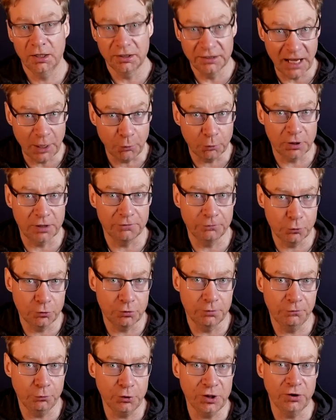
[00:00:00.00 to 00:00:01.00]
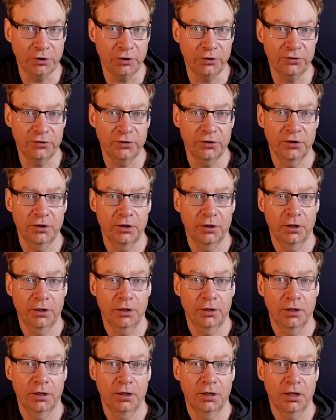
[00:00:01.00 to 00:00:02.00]
Now we're at $440.
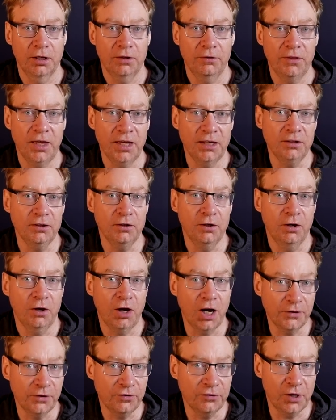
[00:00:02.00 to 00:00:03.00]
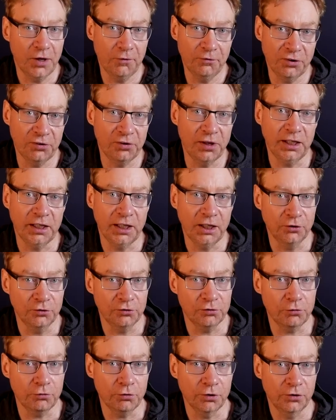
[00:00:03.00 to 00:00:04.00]
Then other services like
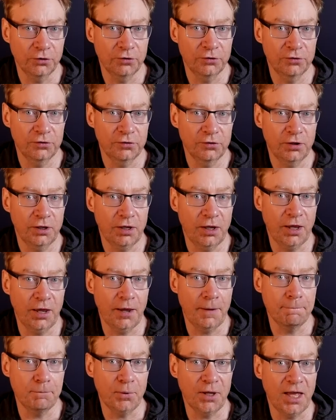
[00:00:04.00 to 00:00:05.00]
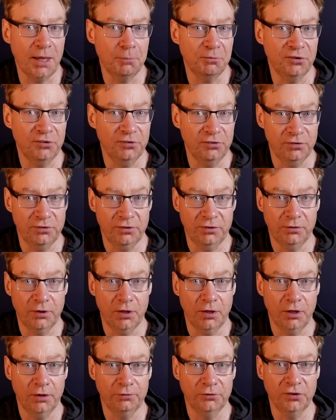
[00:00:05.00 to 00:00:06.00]
insurance, and perhaps
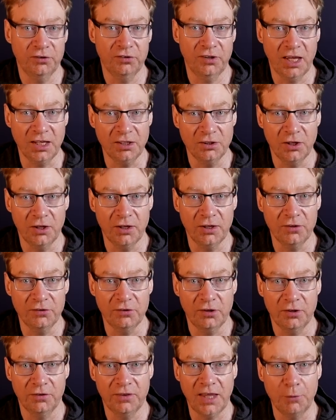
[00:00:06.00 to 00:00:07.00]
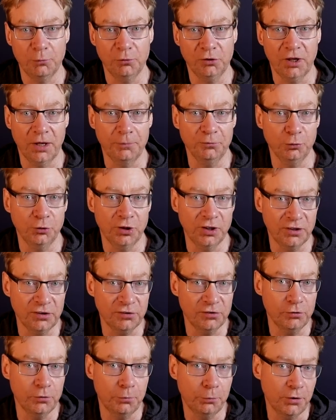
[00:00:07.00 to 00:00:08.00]
after 10 years, that would come to an
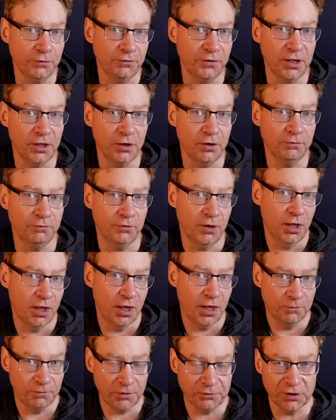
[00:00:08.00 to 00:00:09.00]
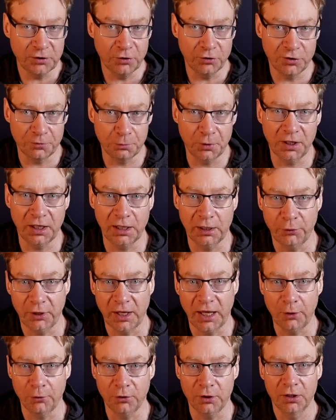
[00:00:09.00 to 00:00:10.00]
additional profit of $50 per kilowatt
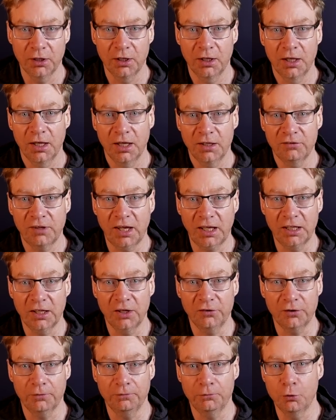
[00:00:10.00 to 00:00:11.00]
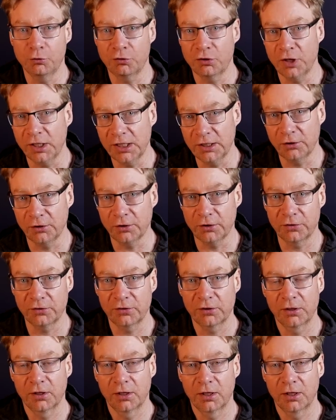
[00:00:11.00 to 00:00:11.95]
hour, taking us to $490.